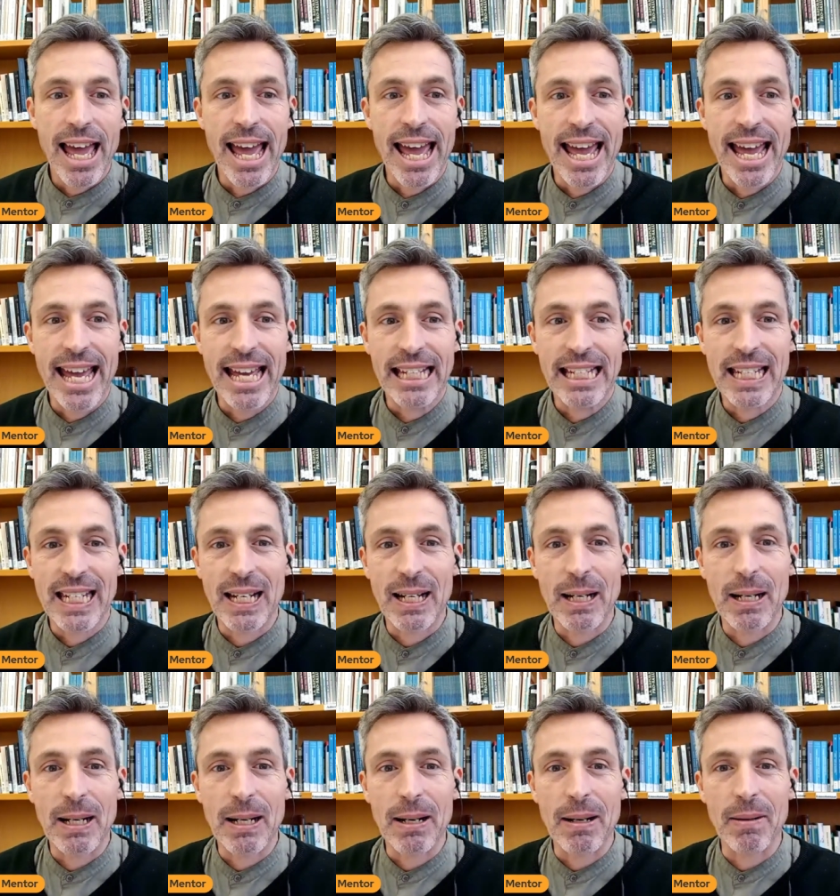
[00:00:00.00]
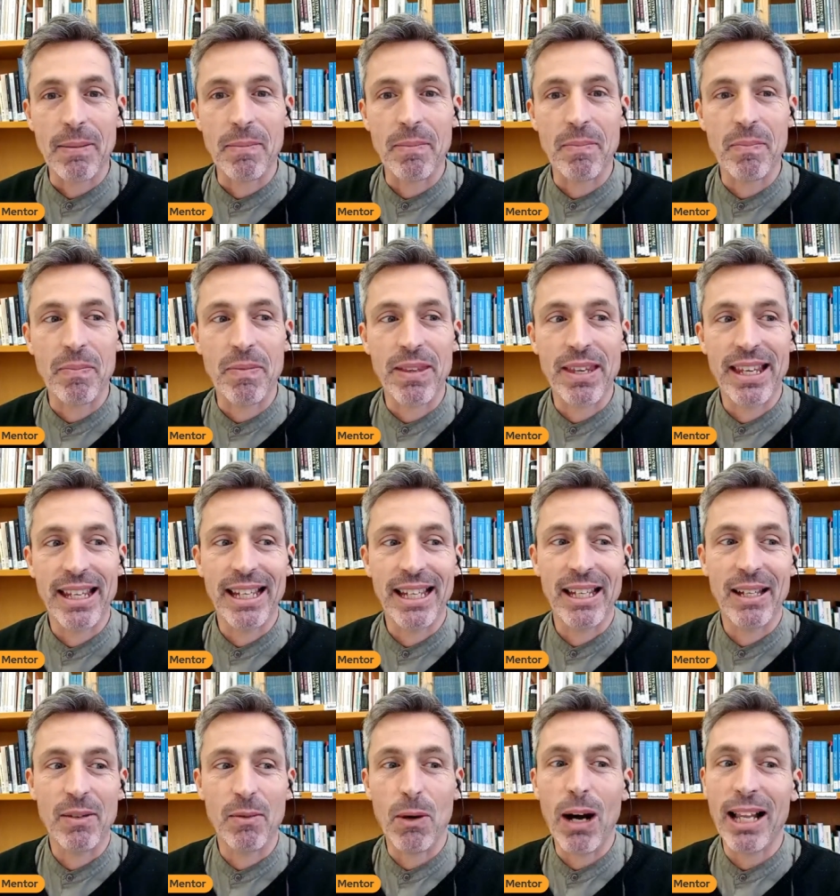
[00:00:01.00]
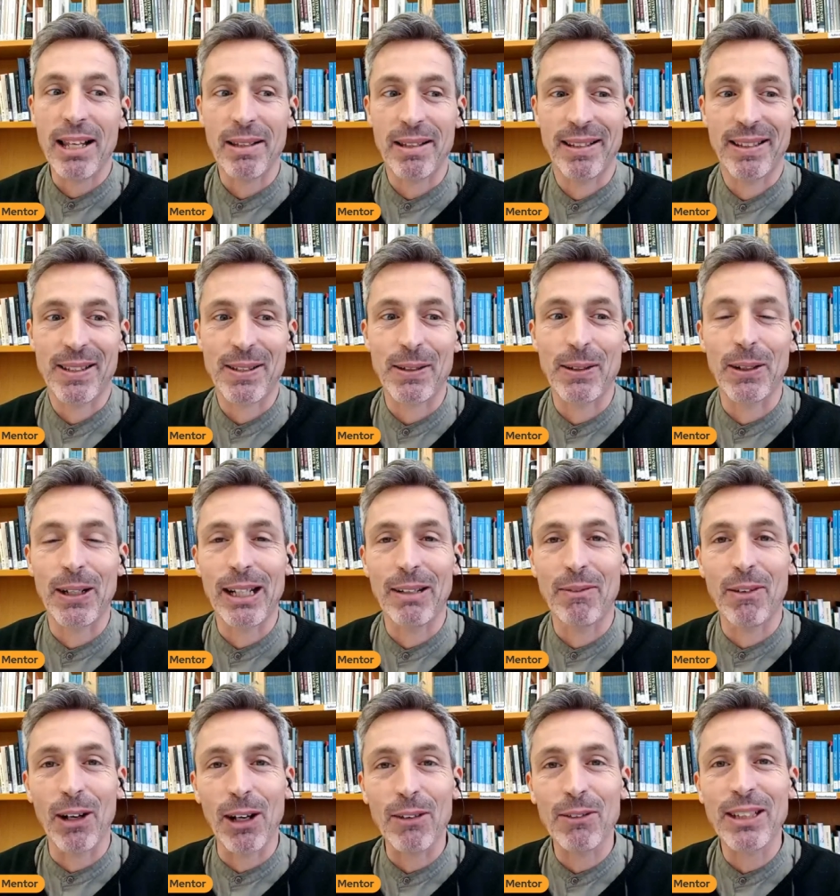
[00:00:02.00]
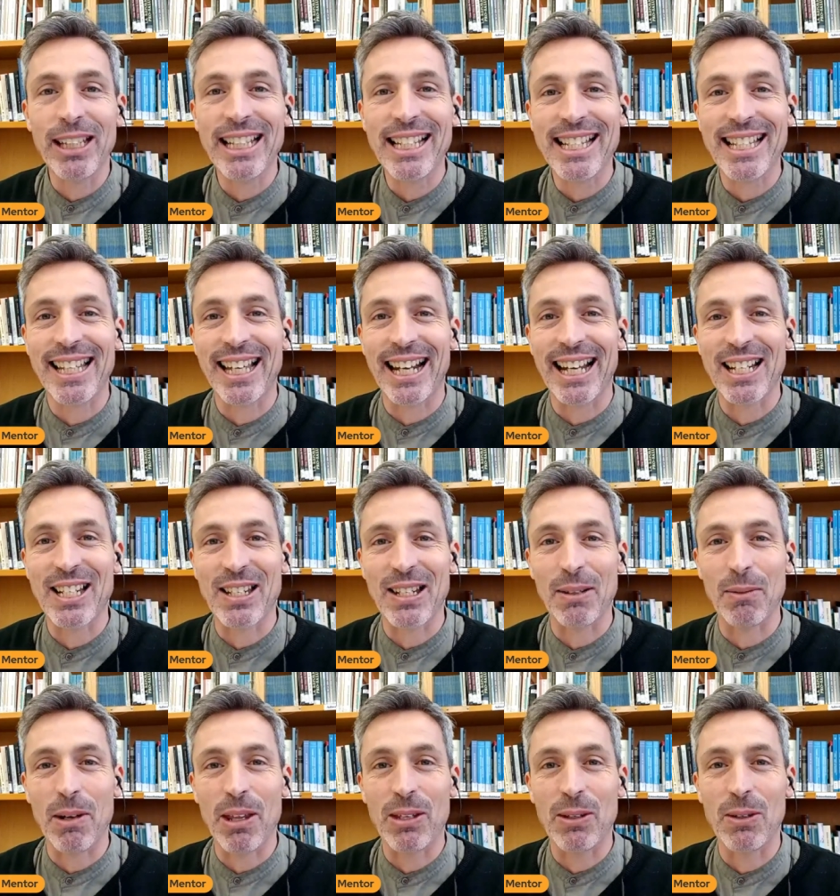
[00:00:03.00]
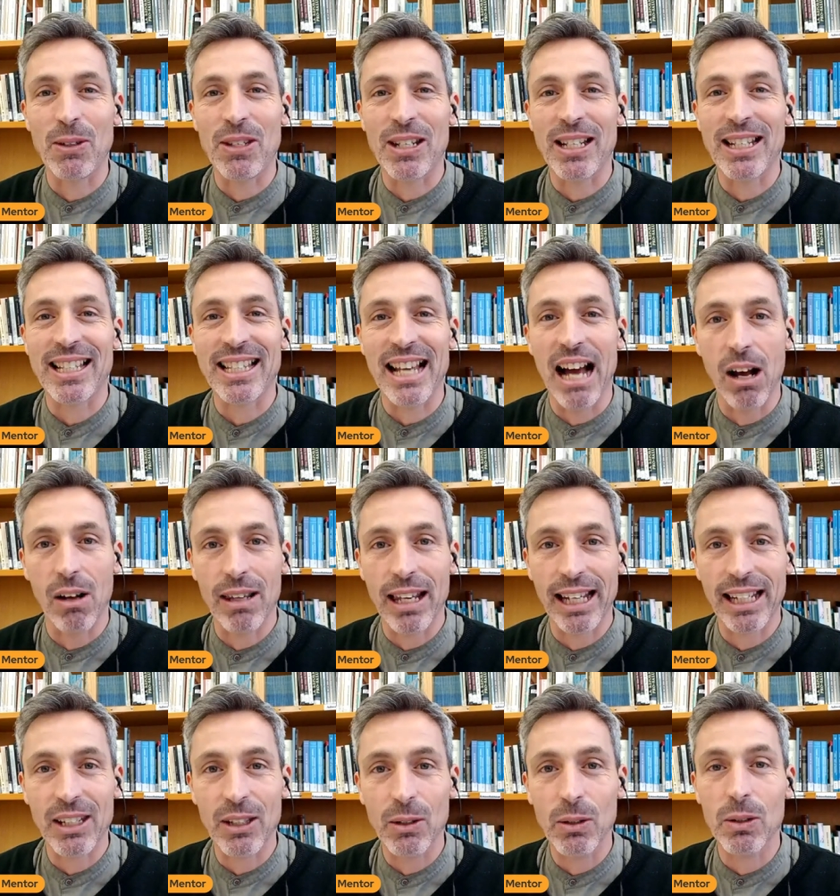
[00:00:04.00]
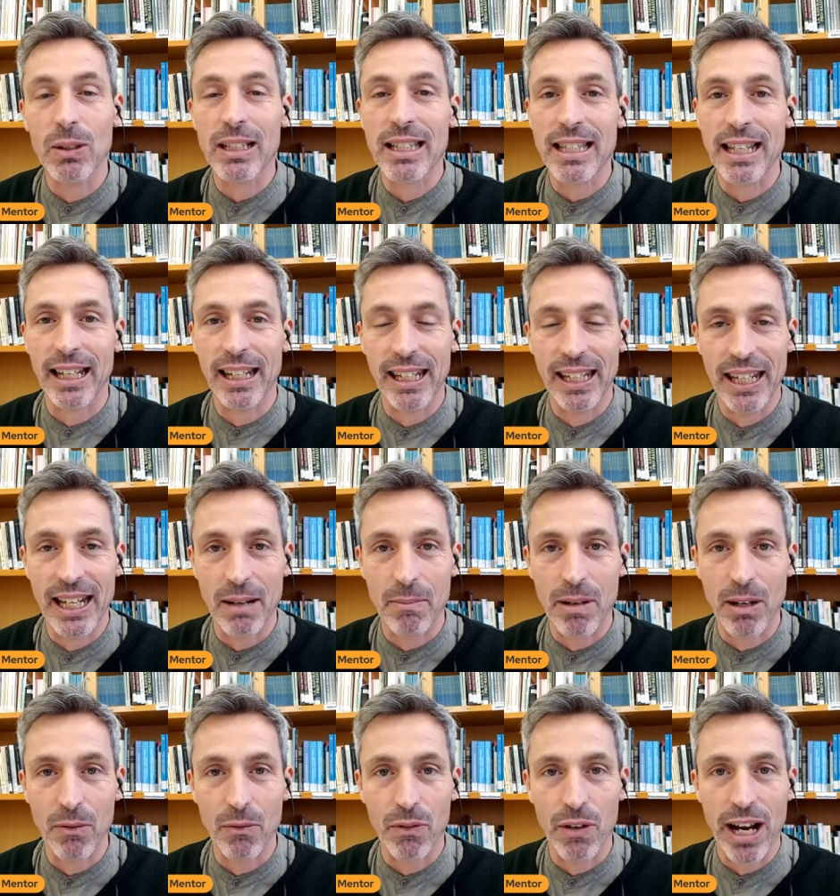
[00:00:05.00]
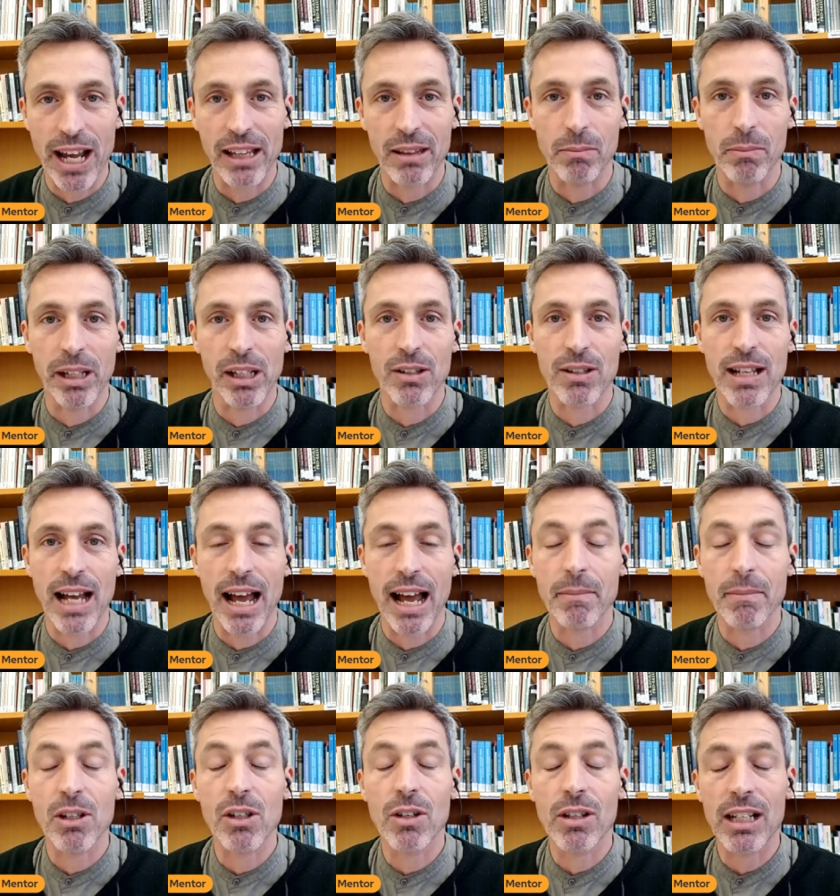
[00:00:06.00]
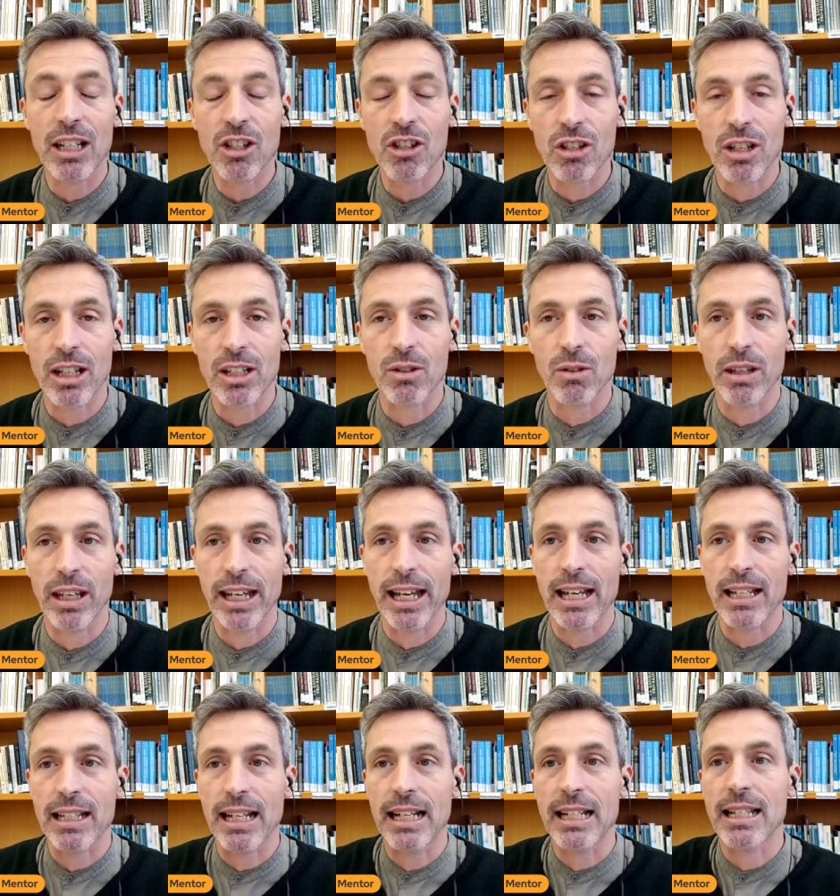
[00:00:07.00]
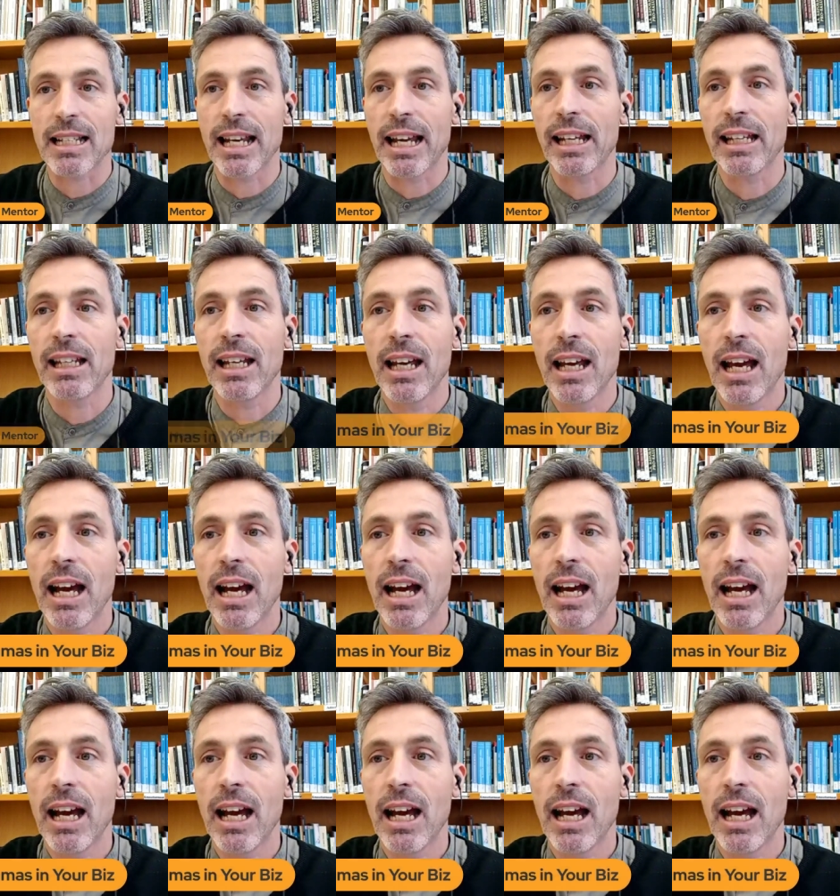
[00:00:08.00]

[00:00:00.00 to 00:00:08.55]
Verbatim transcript: And um, well, so if all of these that I share with you just sound like you, stay here, my friend, because I'm gonna share today, as I say,